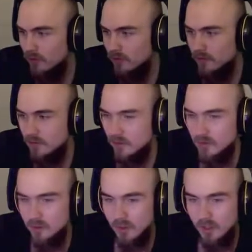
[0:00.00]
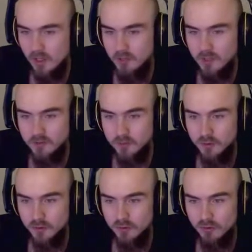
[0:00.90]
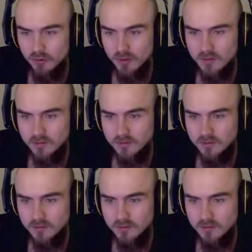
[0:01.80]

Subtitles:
So we're gonna get a bunch of more tutorials.